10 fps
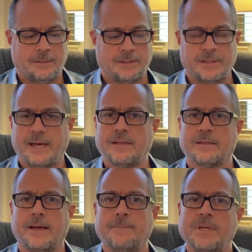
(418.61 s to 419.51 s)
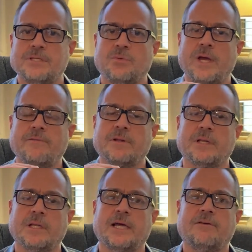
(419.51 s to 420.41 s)
I mean, that, that means we have a
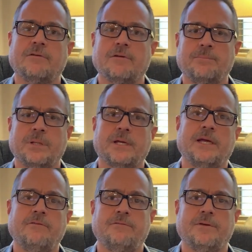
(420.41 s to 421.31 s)
level playing